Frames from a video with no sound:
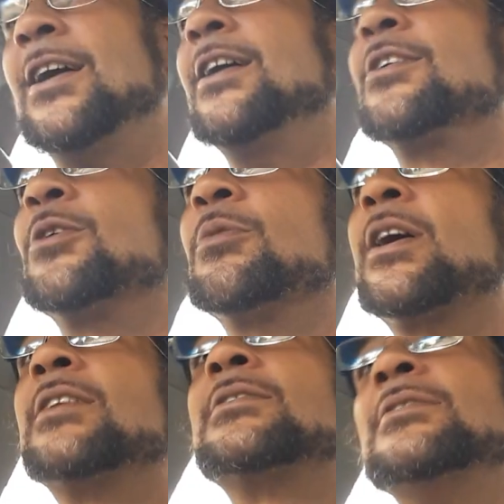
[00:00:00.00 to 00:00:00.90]
Uncle
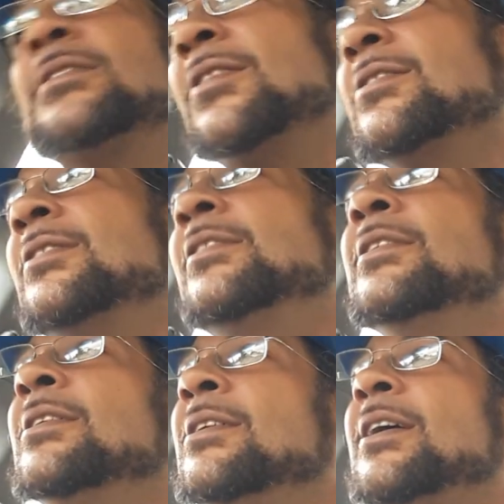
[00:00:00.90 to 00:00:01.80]
Ruckus. You know,
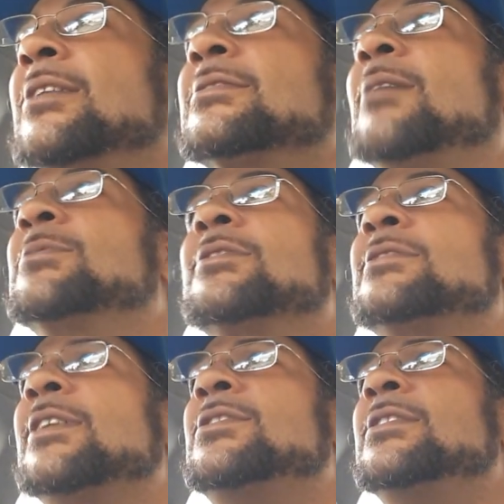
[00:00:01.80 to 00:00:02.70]
I'm just
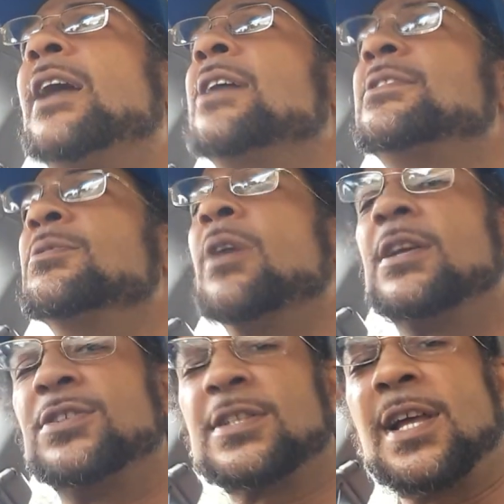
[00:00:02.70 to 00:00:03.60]
saying she's Auntie
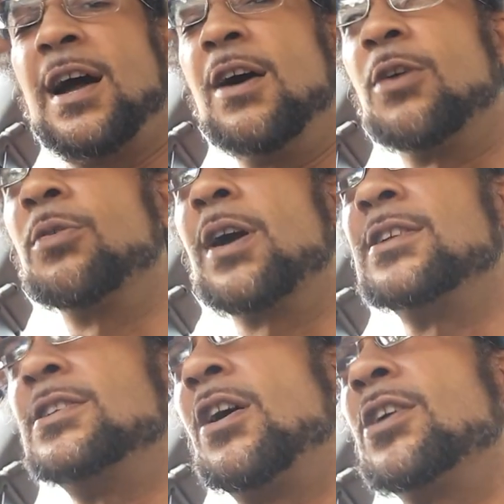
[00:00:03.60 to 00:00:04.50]
Ruckus, just like Uncle Ruckus.
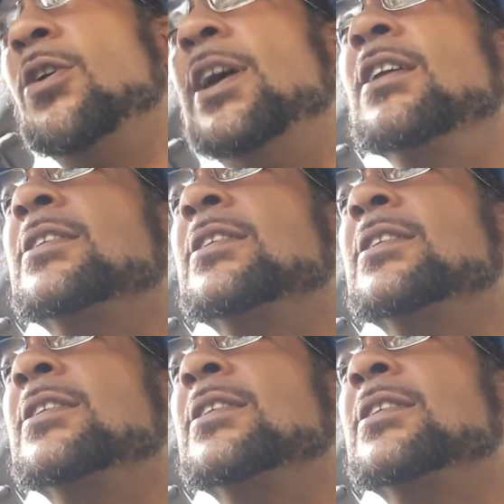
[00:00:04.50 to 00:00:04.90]
Y'all go ahead and look